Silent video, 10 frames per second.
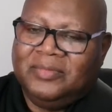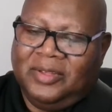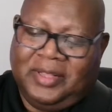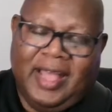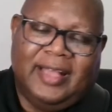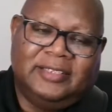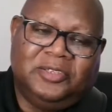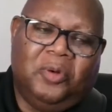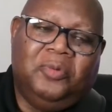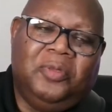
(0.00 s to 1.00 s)
Okay,
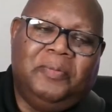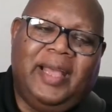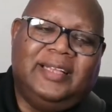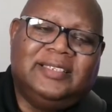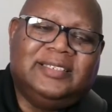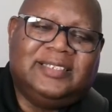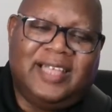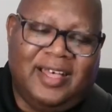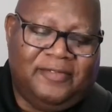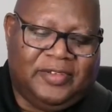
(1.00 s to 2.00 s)
so the major
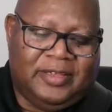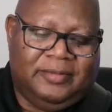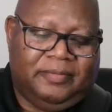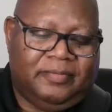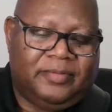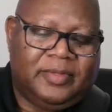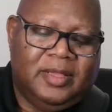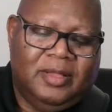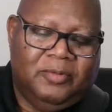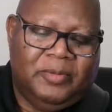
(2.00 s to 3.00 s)
7
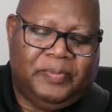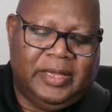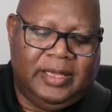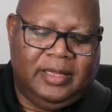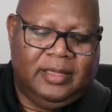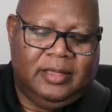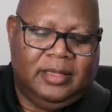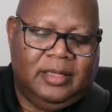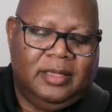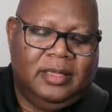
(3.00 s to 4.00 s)
would be
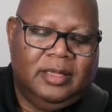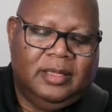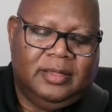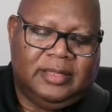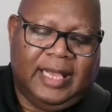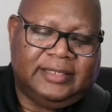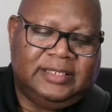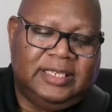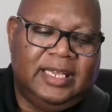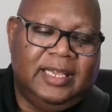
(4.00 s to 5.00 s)
that
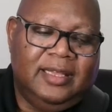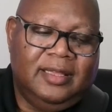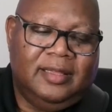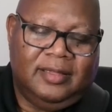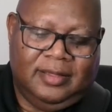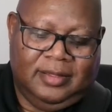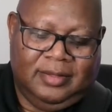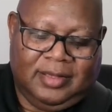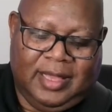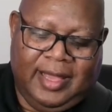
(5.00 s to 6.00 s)
C.
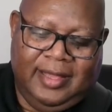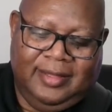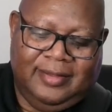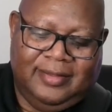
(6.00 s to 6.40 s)
Okay.